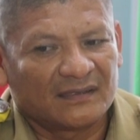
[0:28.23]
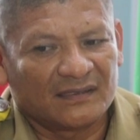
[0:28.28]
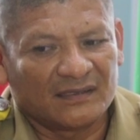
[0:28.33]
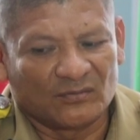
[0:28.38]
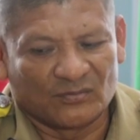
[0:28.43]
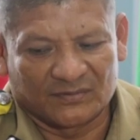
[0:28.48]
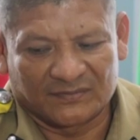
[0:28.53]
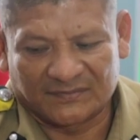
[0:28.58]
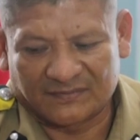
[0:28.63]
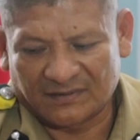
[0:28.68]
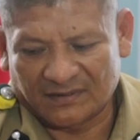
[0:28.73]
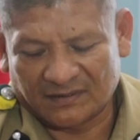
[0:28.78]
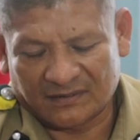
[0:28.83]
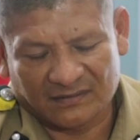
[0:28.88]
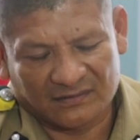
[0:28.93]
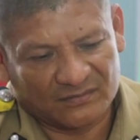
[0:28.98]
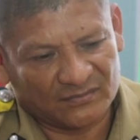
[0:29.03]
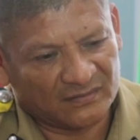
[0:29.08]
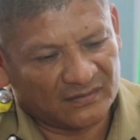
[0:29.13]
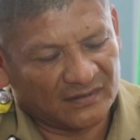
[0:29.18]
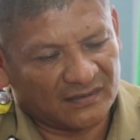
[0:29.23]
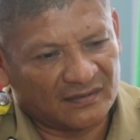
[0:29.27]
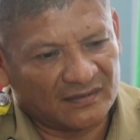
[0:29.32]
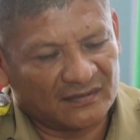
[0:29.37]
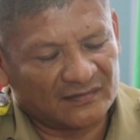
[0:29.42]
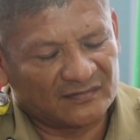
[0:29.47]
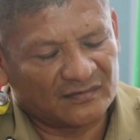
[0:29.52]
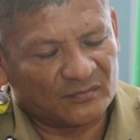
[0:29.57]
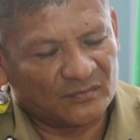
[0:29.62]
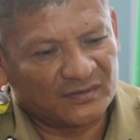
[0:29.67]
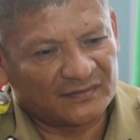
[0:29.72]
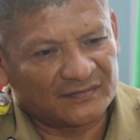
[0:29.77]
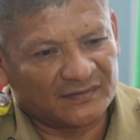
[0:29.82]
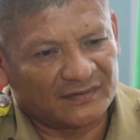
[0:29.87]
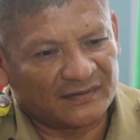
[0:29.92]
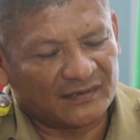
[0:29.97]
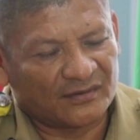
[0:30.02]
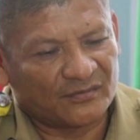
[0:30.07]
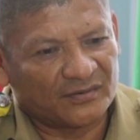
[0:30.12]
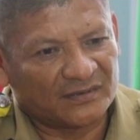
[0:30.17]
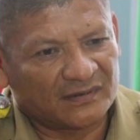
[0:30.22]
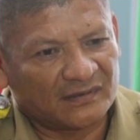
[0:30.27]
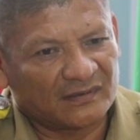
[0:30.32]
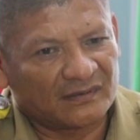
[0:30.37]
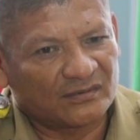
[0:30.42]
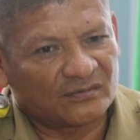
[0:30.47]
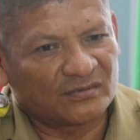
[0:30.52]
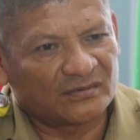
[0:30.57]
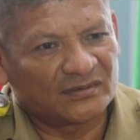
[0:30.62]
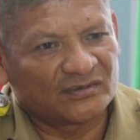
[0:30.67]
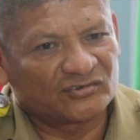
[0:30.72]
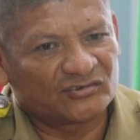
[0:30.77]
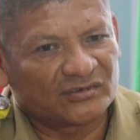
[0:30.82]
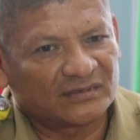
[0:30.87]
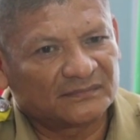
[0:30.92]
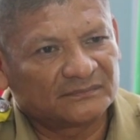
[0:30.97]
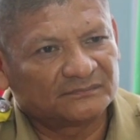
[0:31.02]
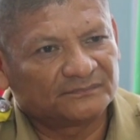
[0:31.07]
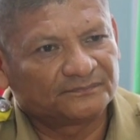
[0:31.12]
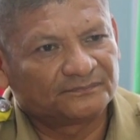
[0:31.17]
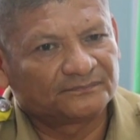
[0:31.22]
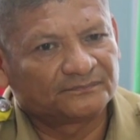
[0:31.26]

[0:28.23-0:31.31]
He was taken to the K H M H in a critical condition.